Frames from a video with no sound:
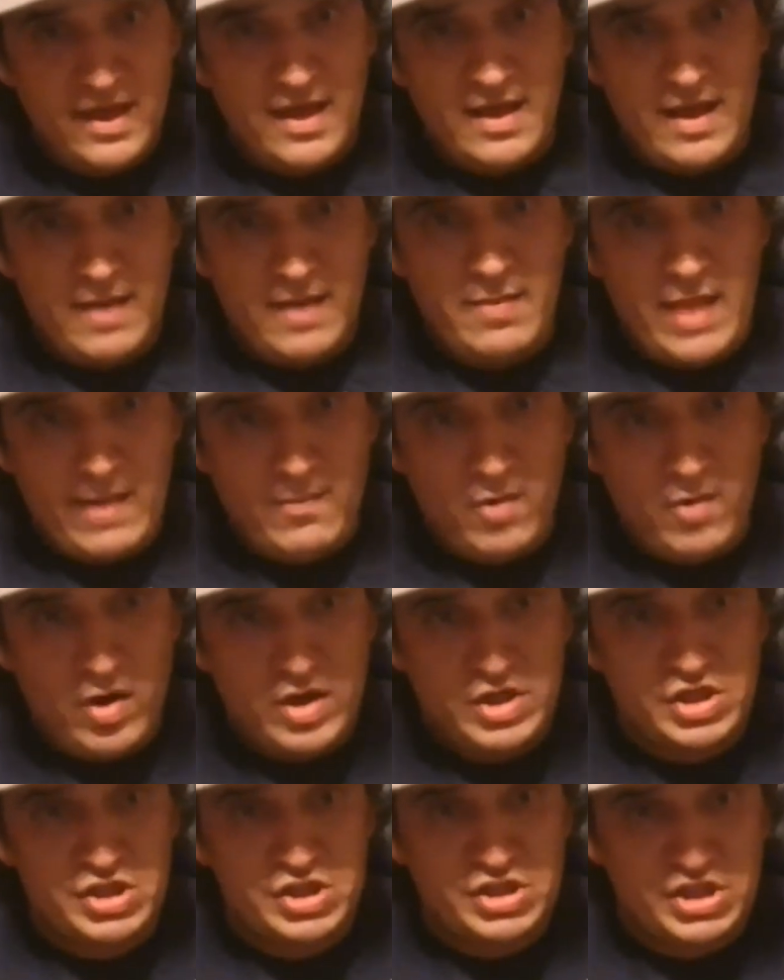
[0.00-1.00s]

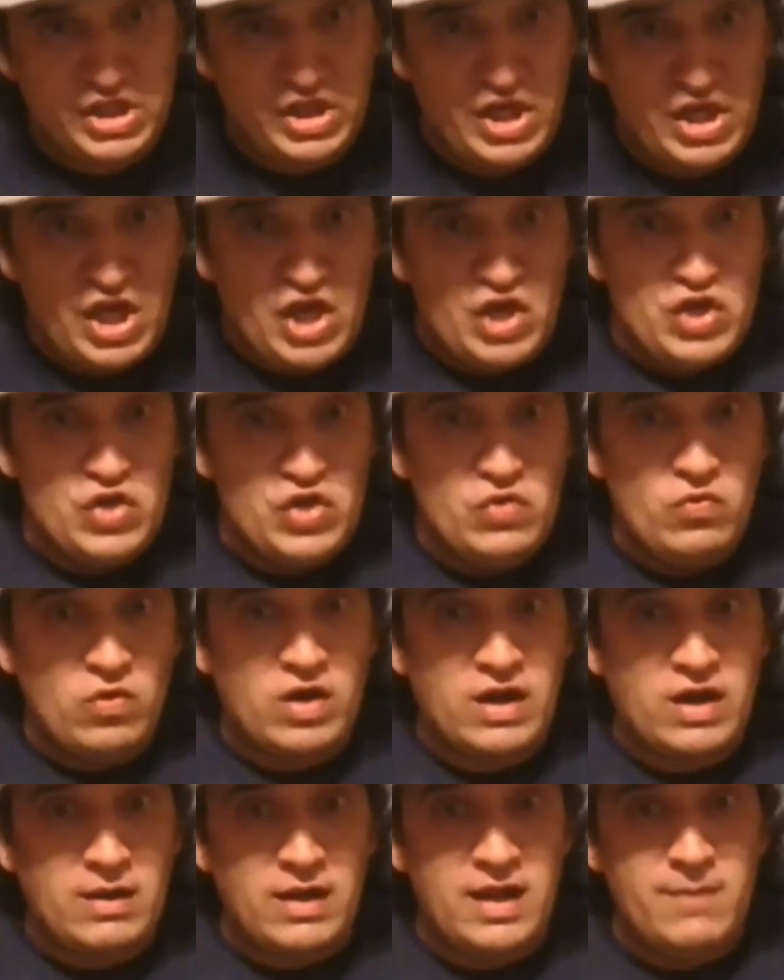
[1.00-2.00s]
emergency. You will
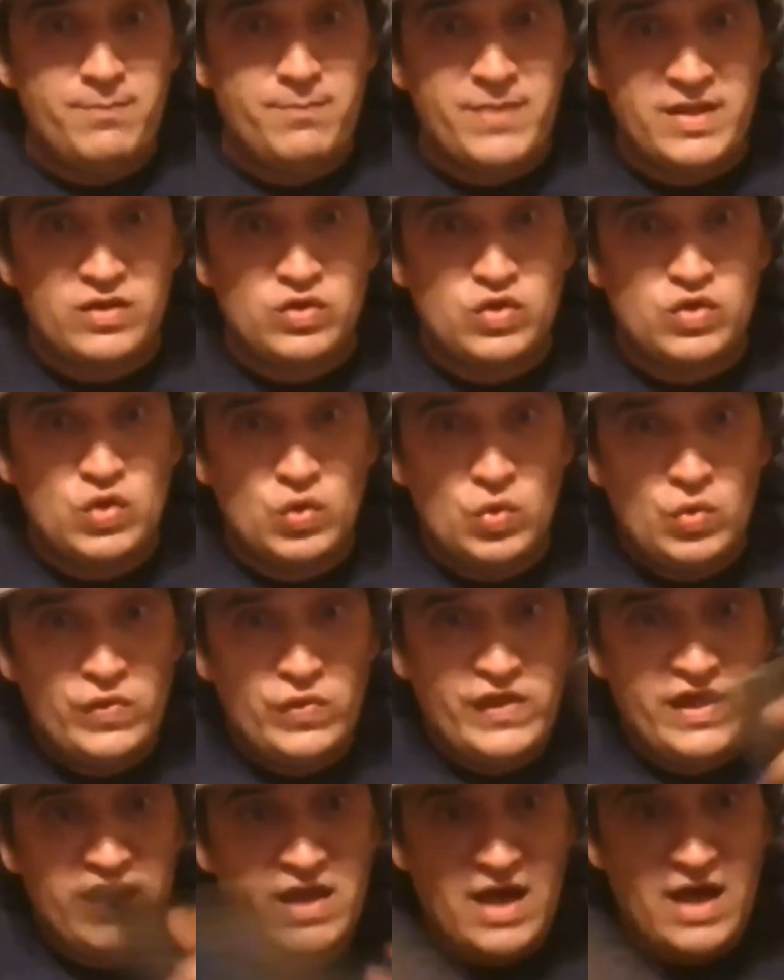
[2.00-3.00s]
clip it to
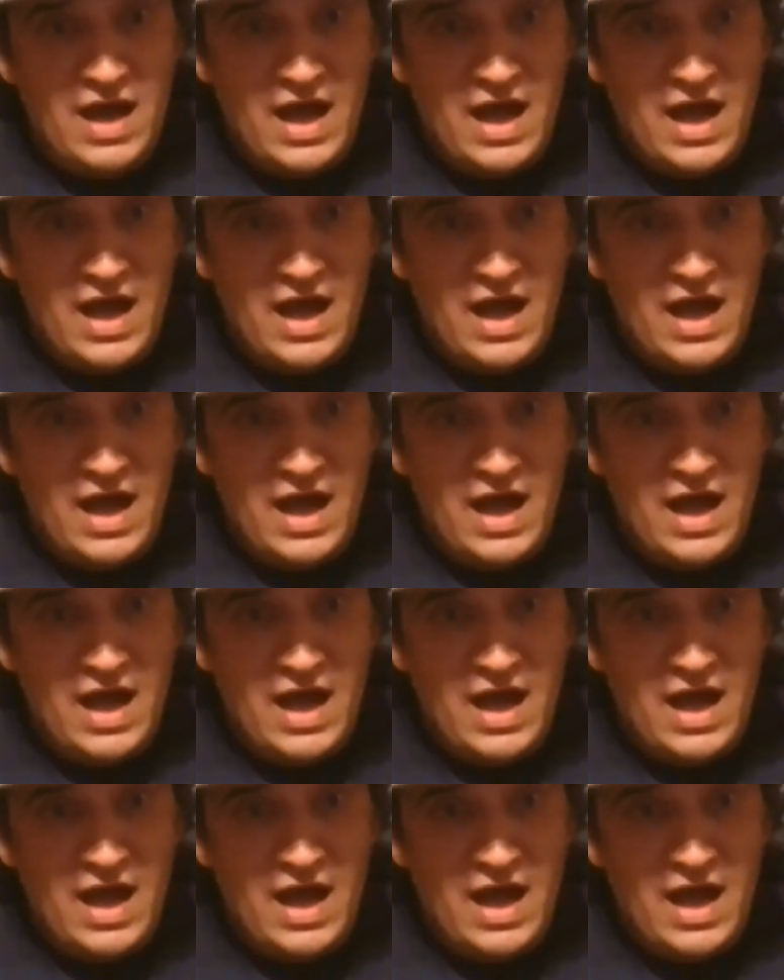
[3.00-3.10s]
the